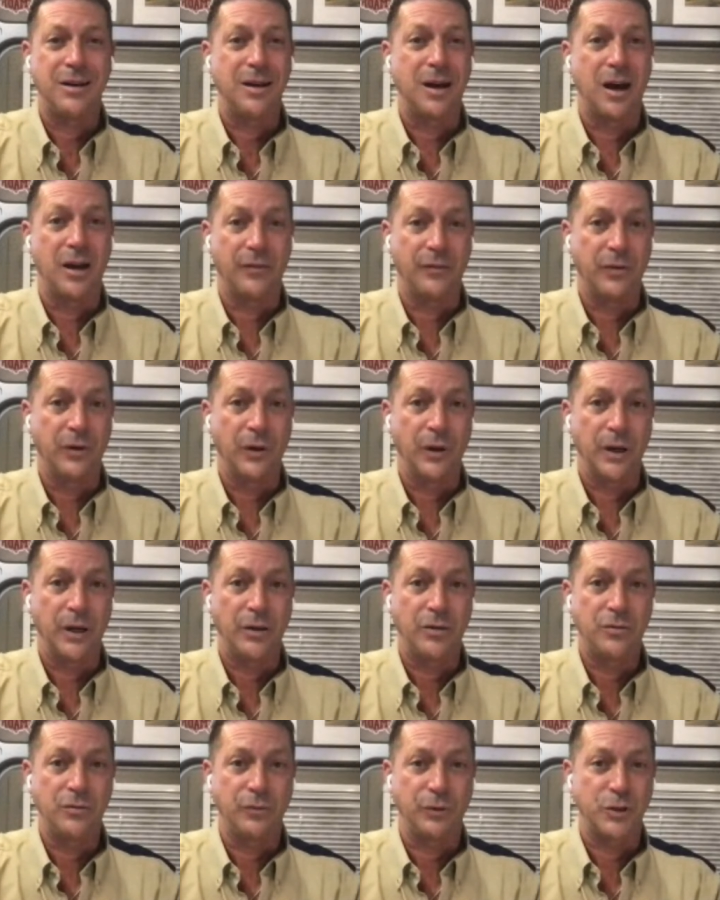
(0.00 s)
not
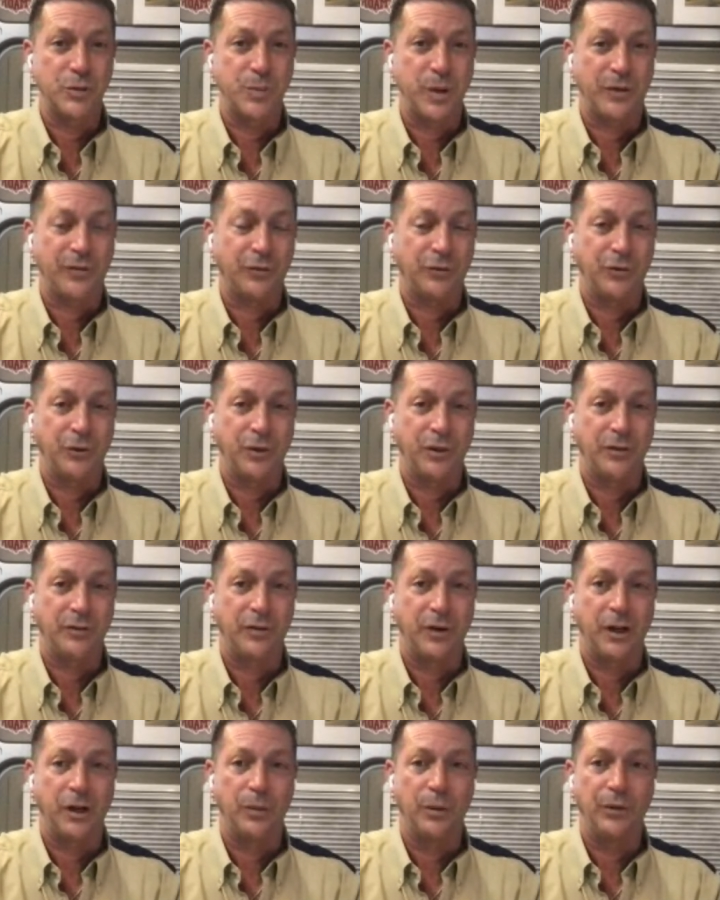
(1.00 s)
very respectful to the
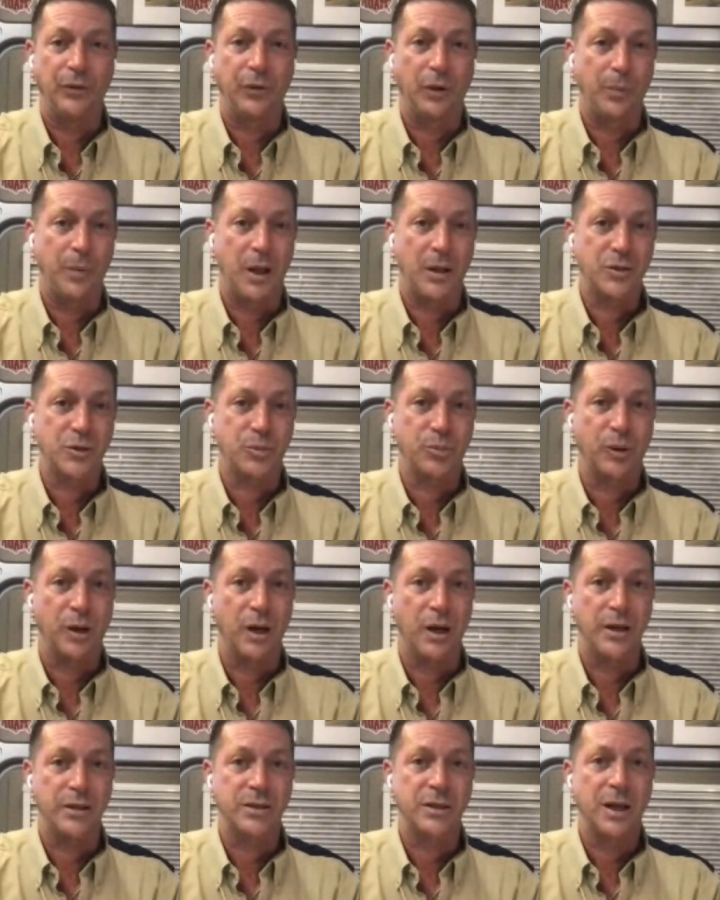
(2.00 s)
environment. So I'm not
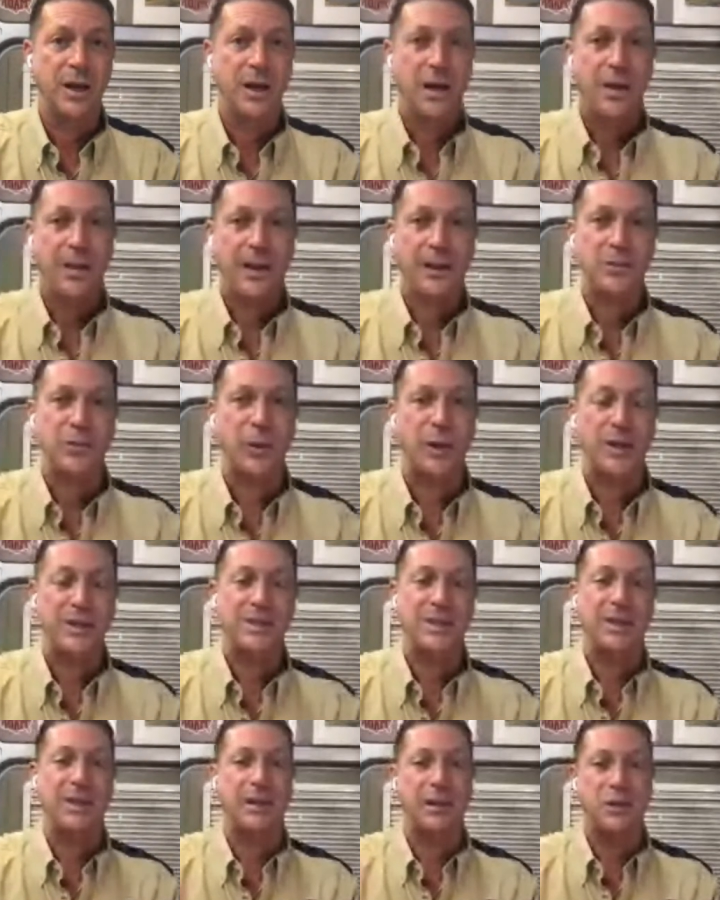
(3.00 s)
surprised. That's why I
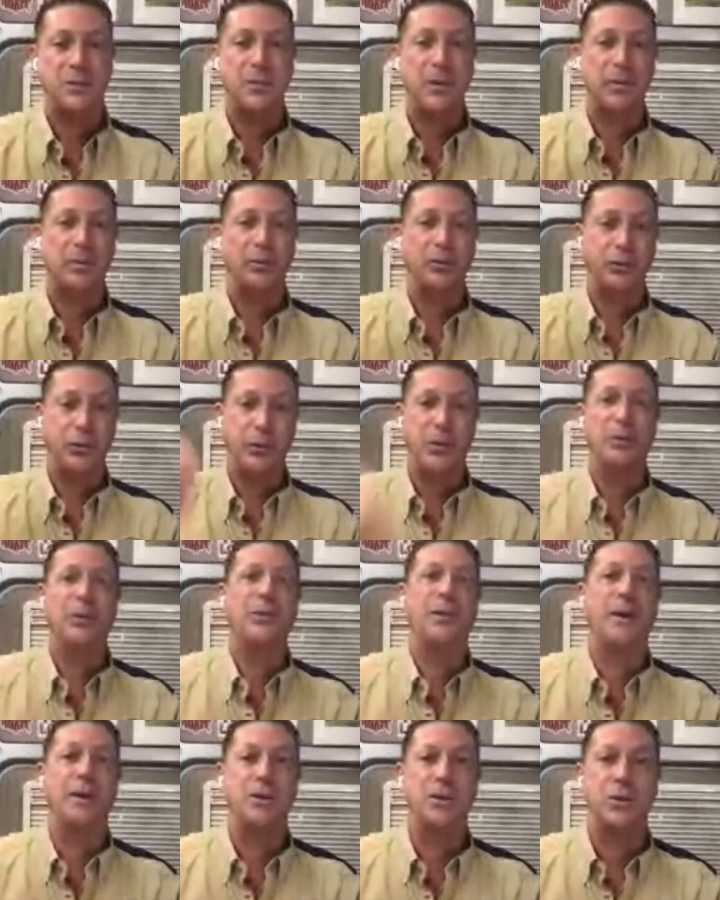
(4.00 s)
see these people doing
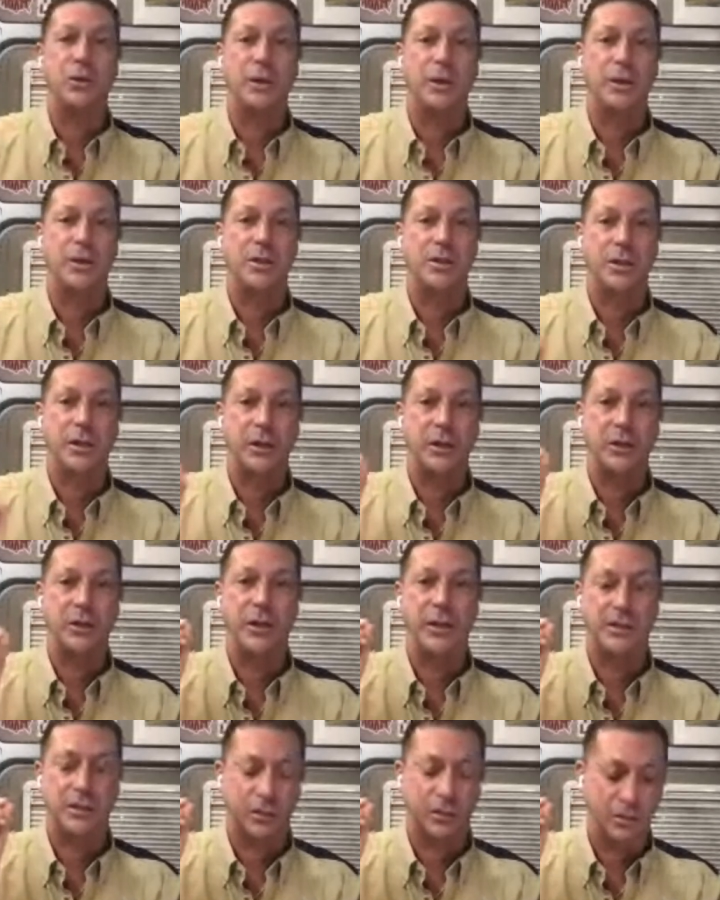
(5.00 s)
what they do. It just
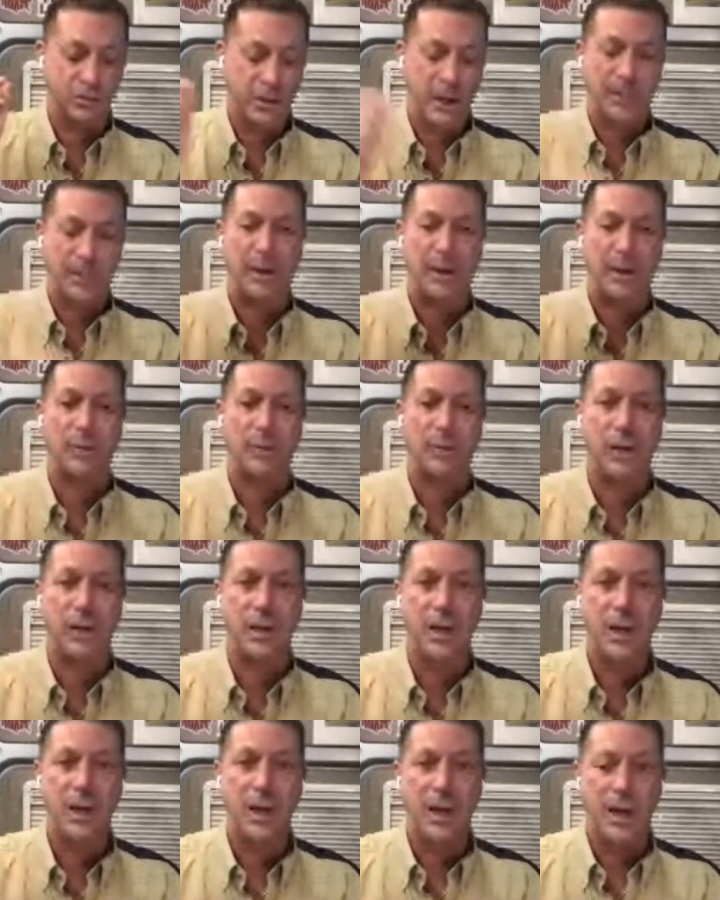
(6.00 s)
irritates the crap out of
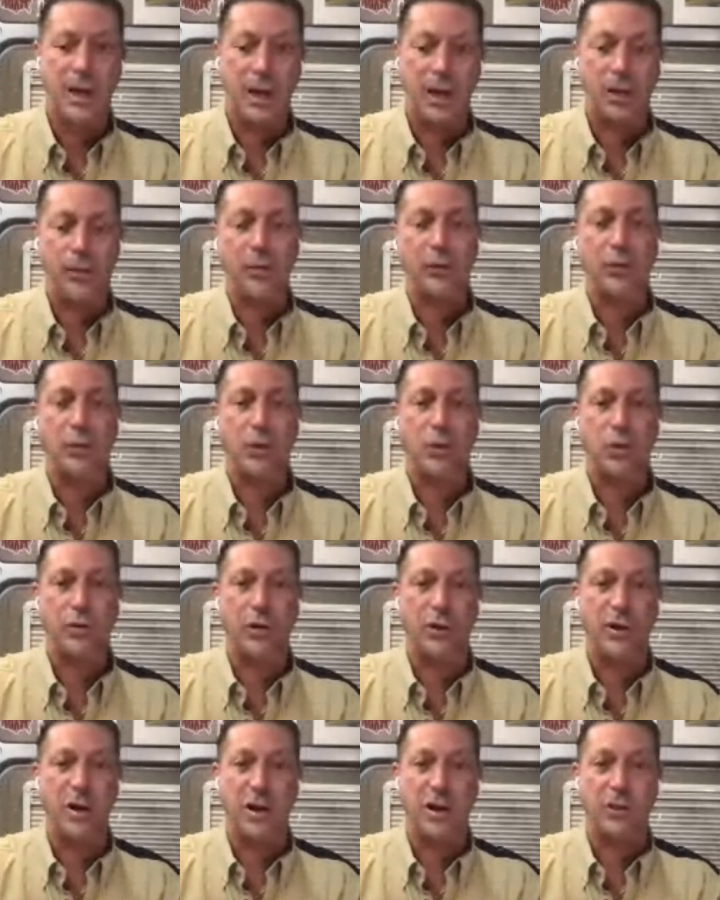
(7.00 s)
me. And I almost want to go
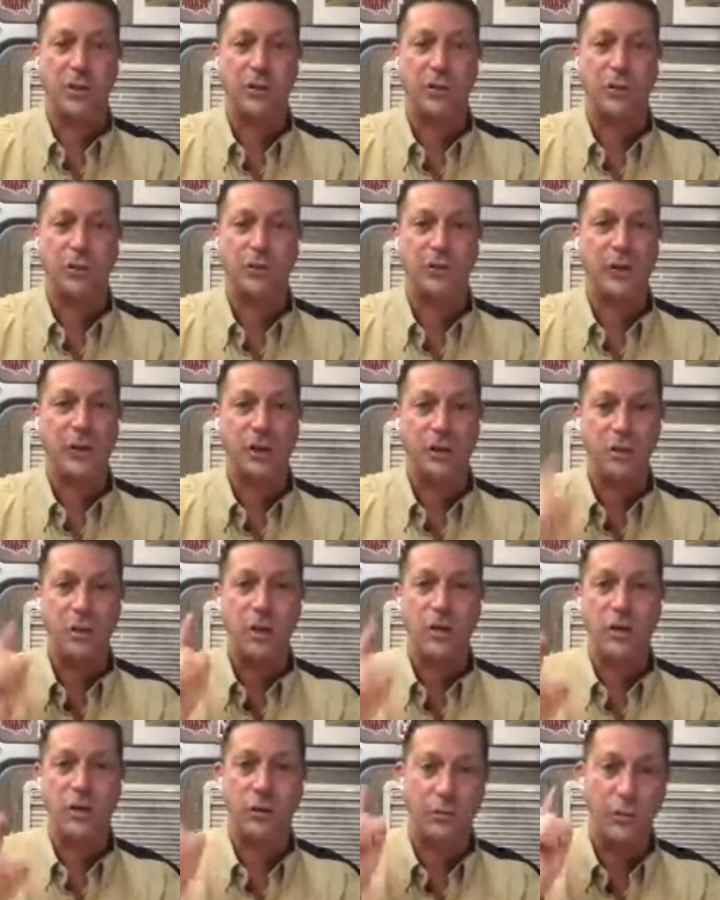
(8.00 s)
over and knock on their door. It's like, you
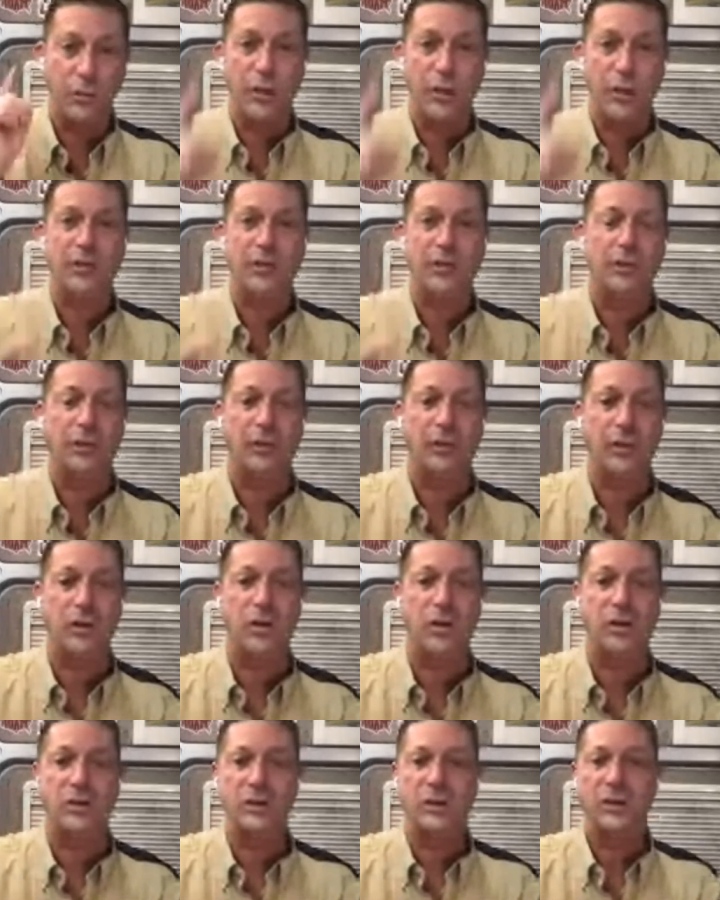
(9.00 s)
know, you're ruining it for us
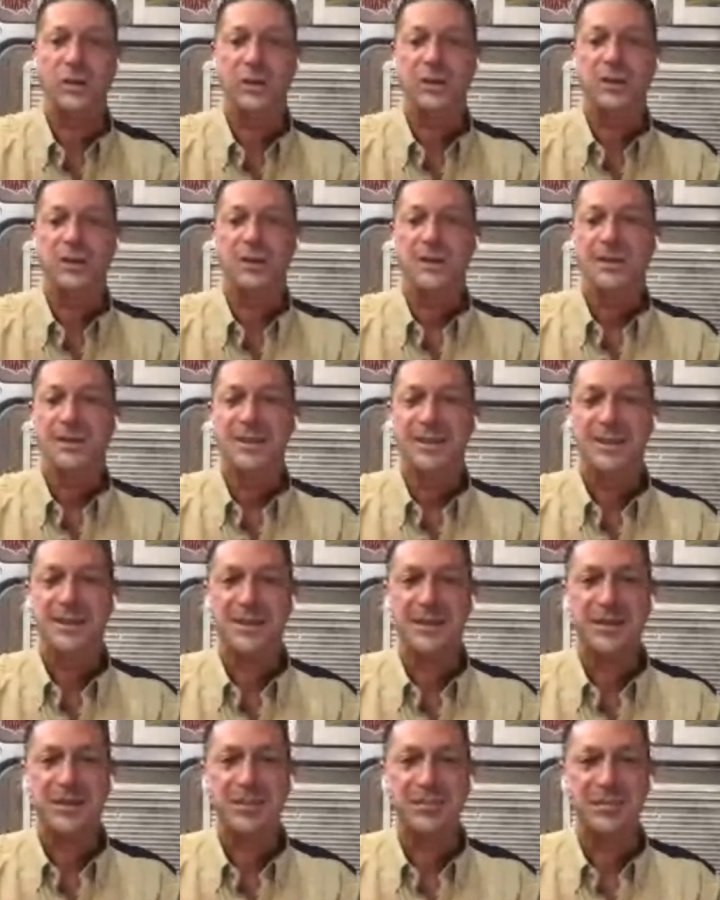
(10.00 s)
all.
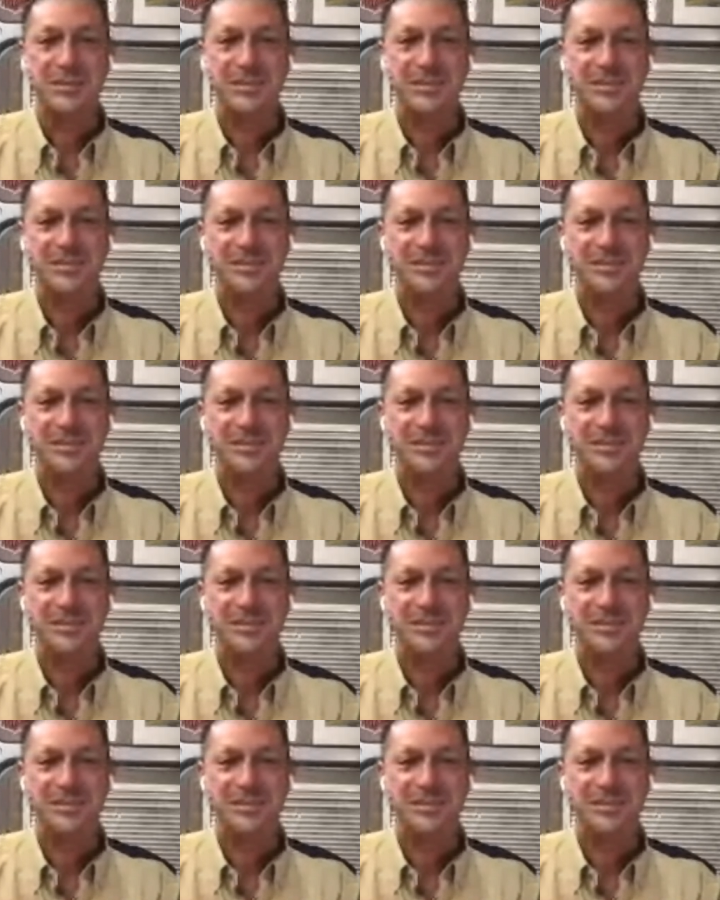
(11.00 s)
Um,